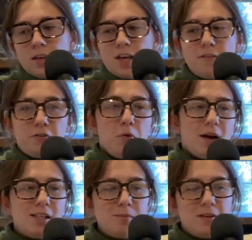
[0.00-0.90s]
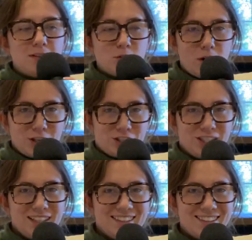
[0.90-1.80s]
if you asked me this
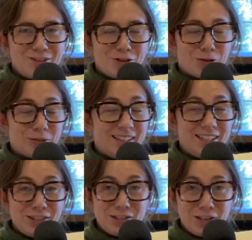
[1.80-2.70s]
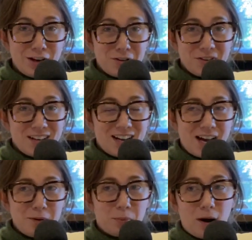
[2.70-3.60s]
question 3 years ago,
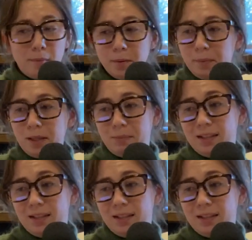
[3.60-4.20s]
I'd probably be